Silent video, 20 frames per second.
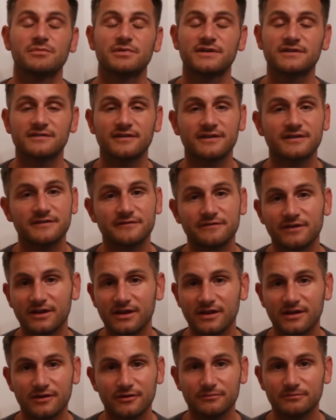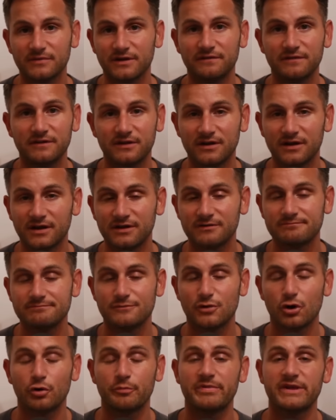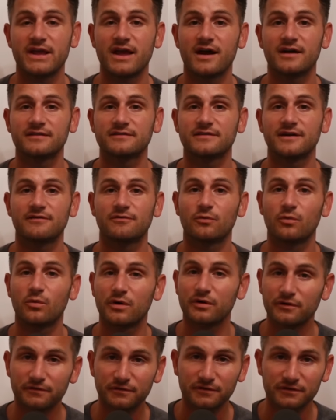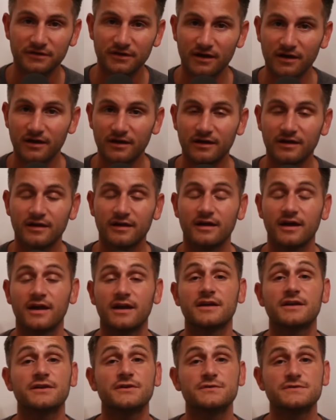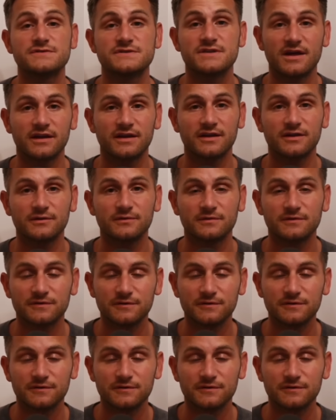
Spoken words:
Please like the video if you did. Hope you guys have a wonderful day. And a huge thank you